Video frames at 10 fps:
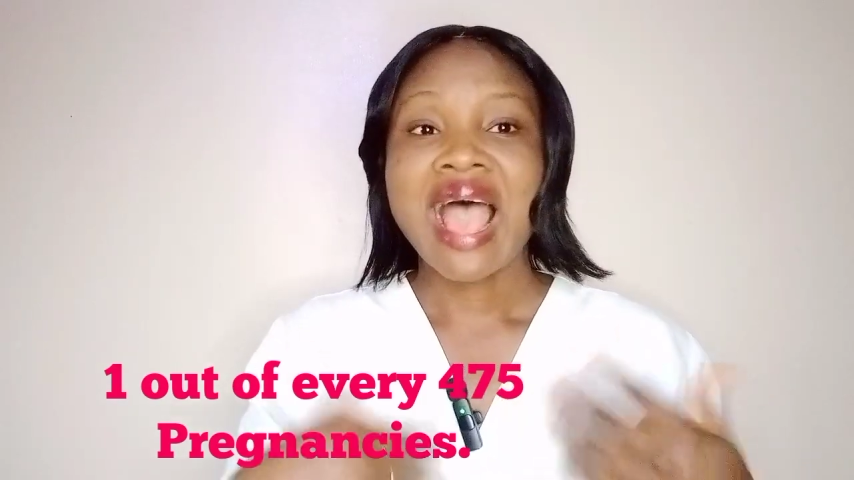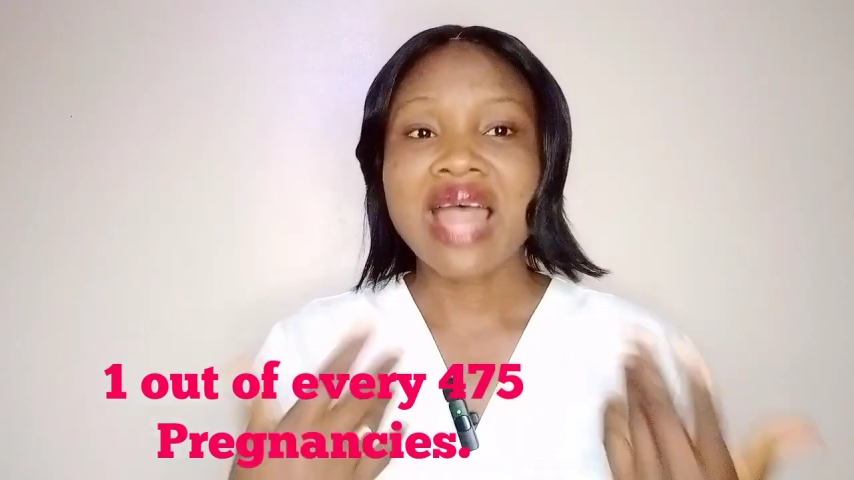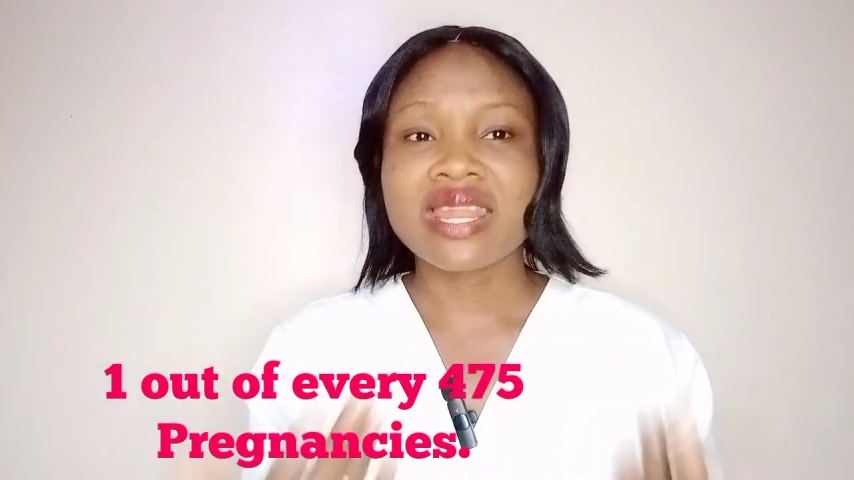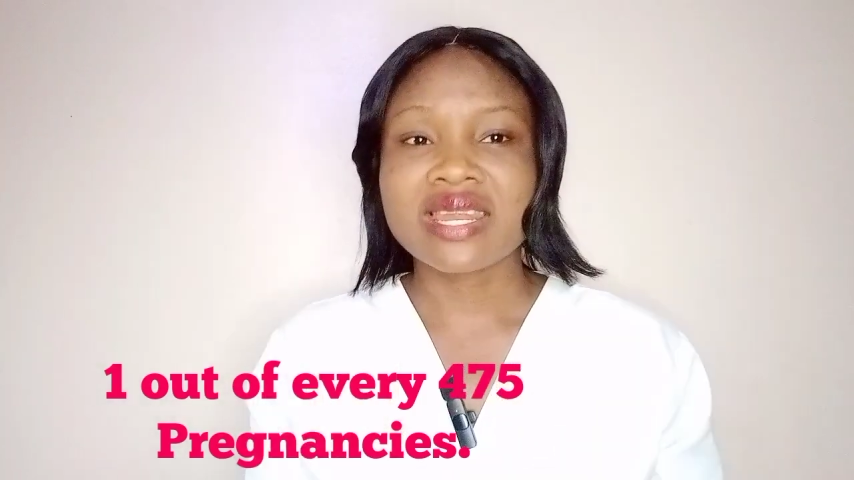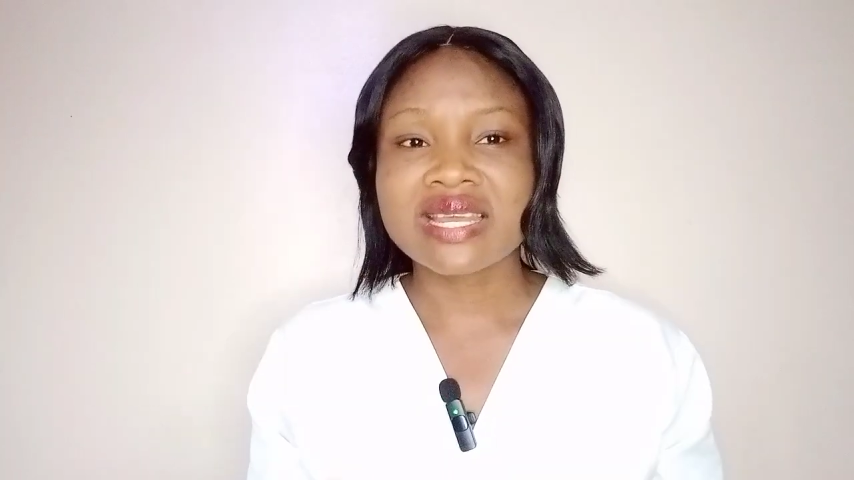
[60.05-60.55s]

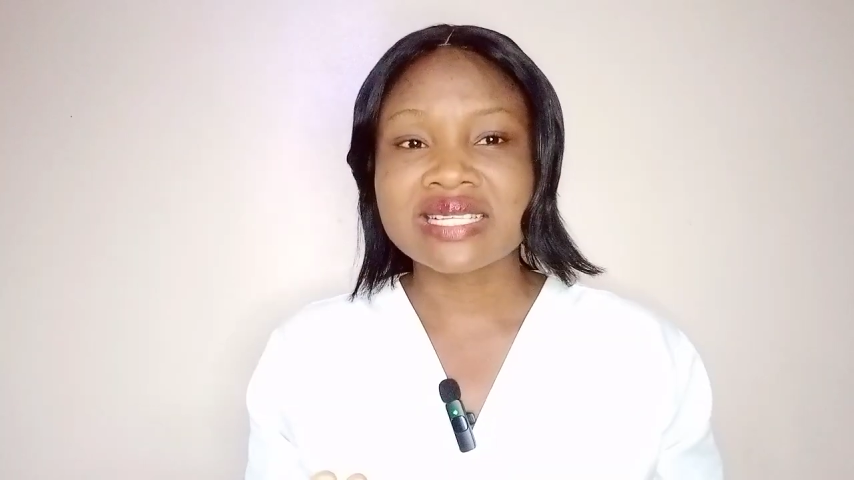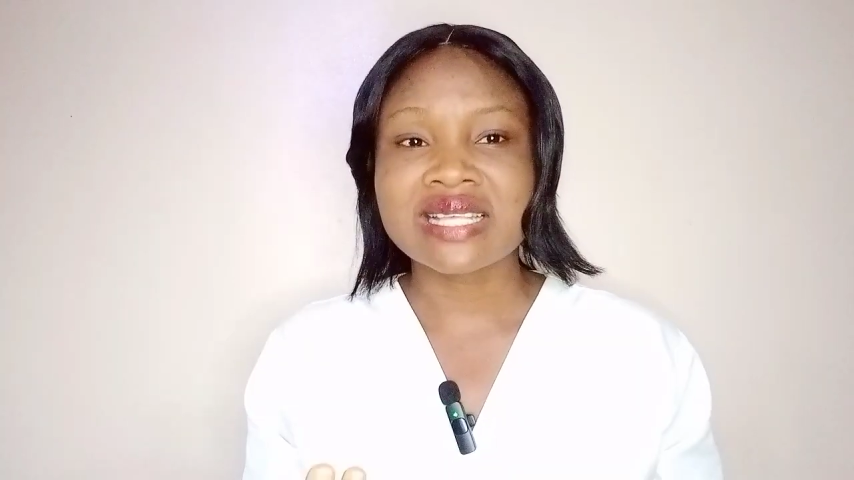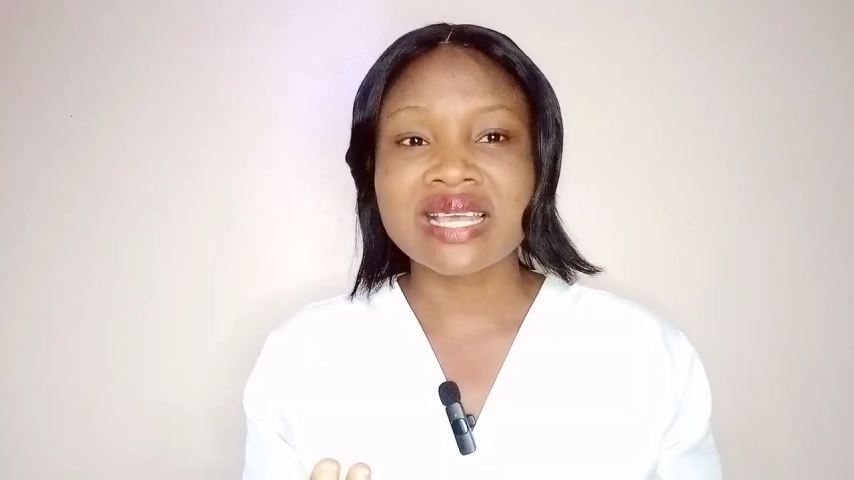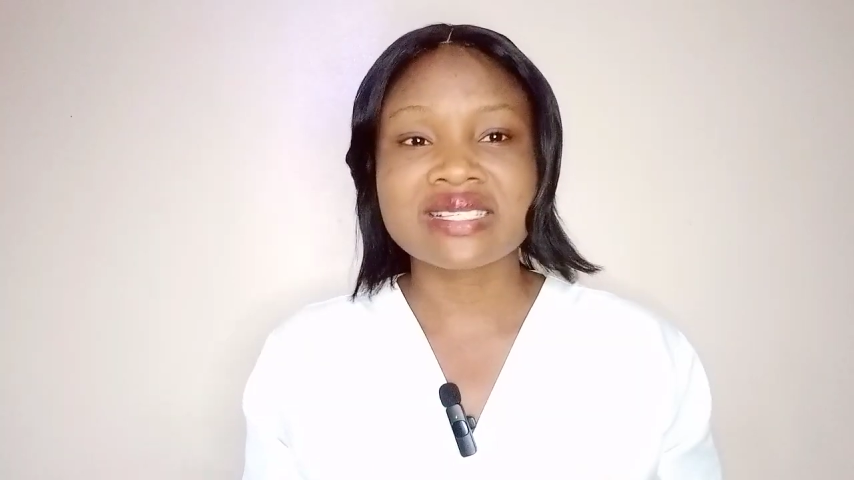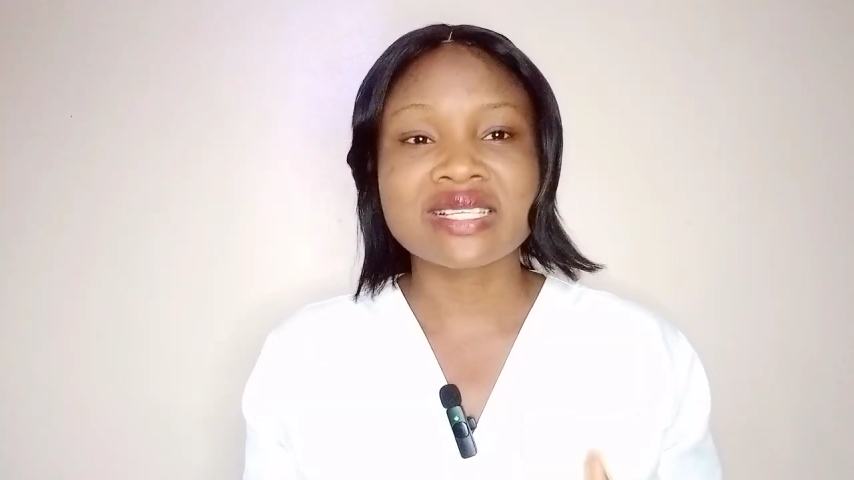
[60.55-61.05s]
And in this
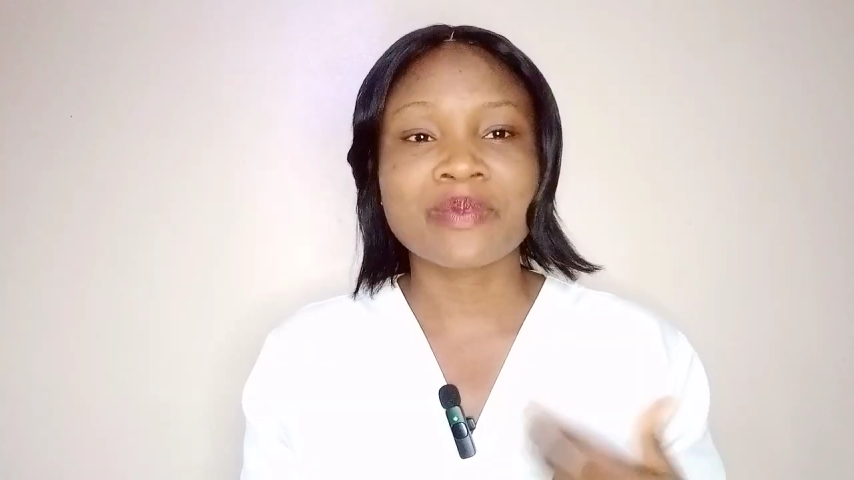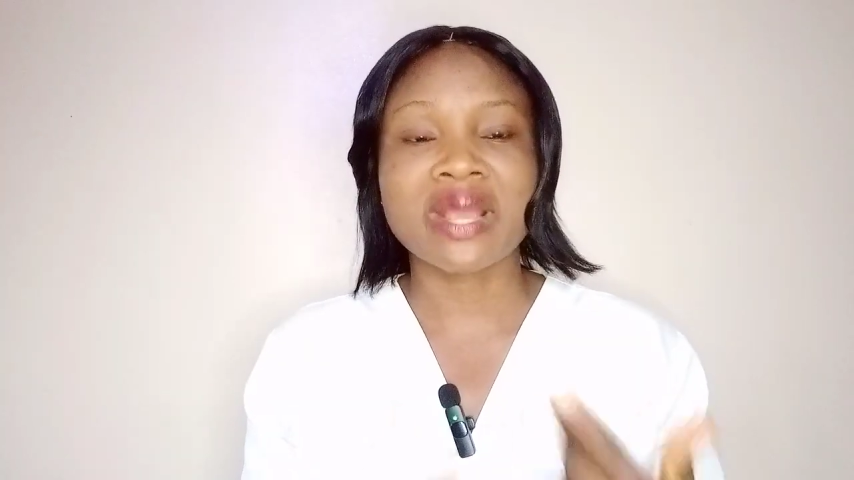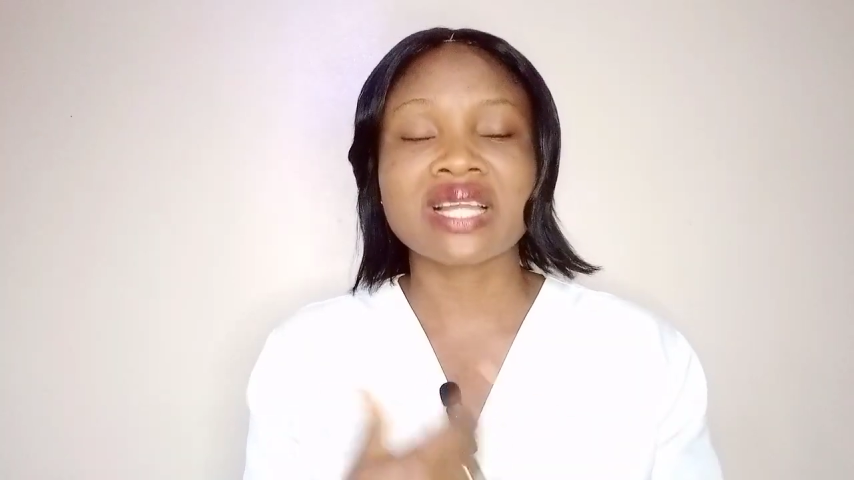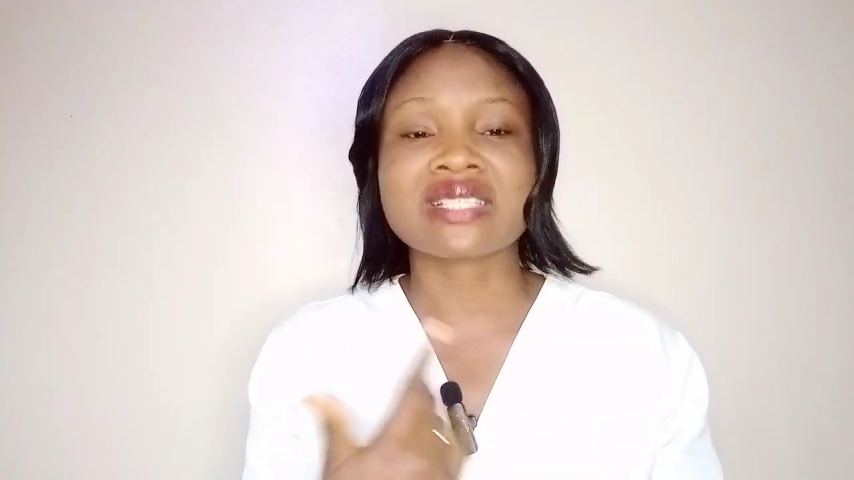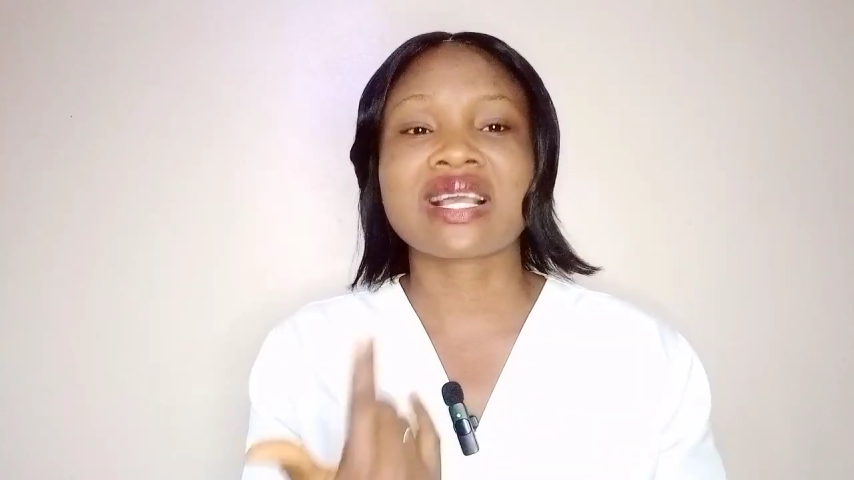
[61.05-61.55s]
case, this
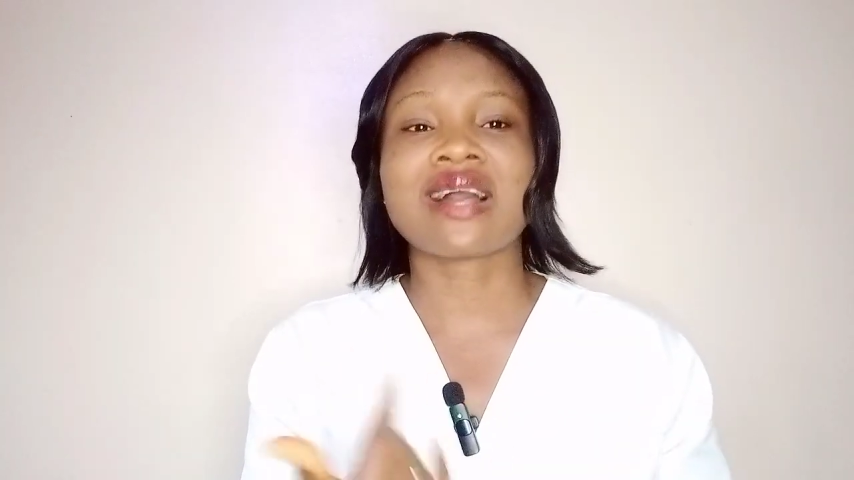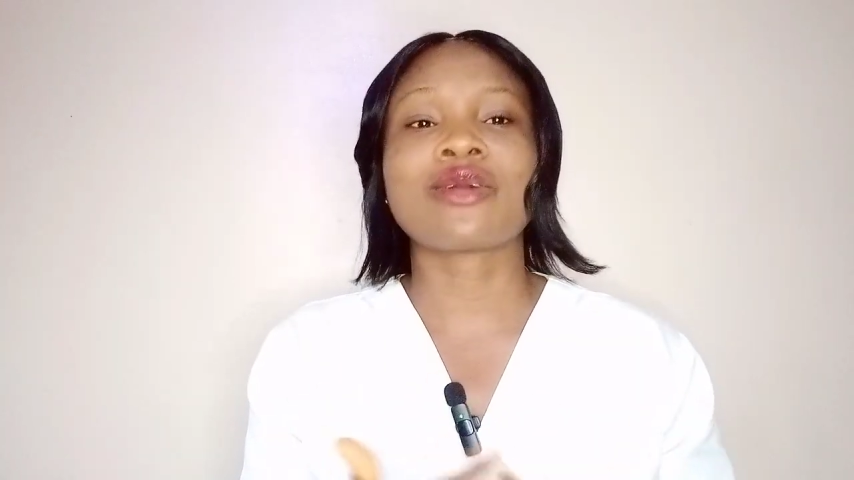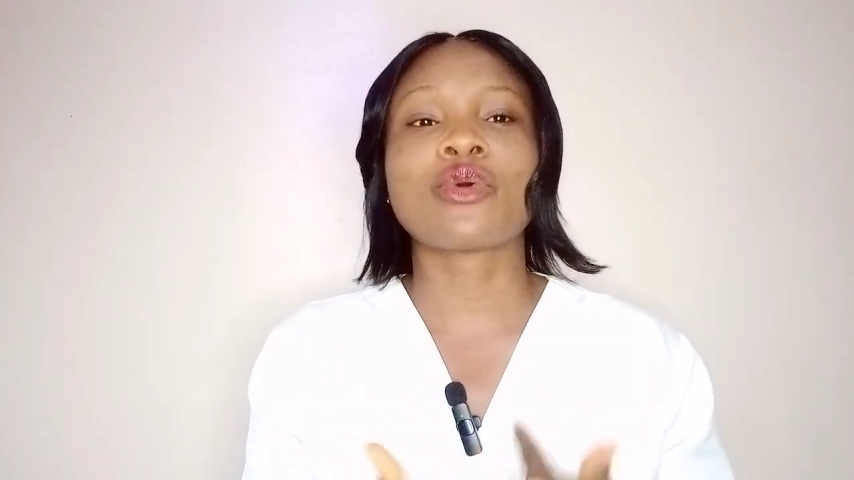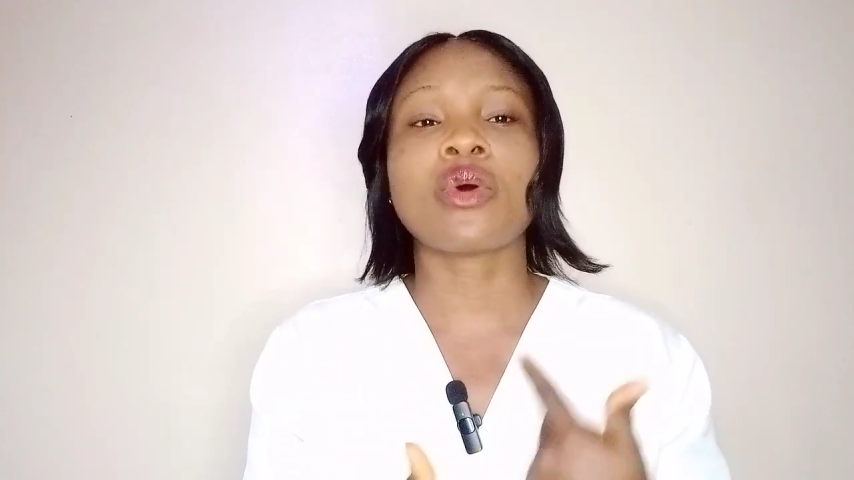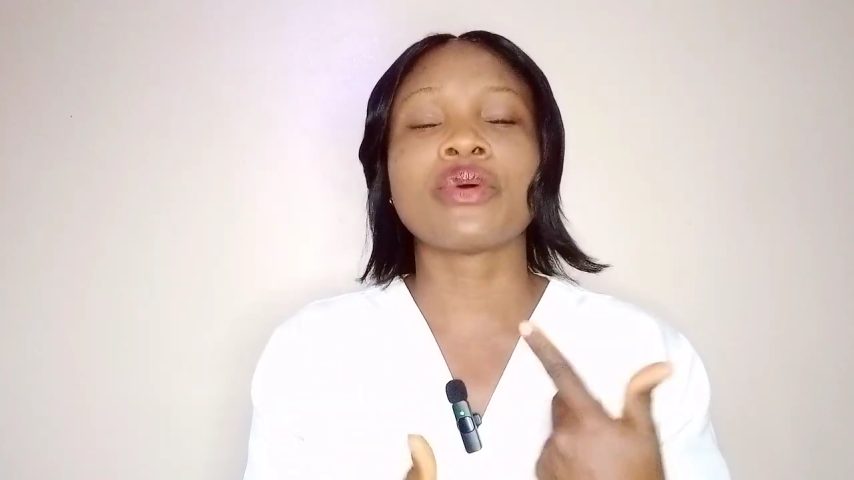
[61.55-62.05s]
pregnancy can go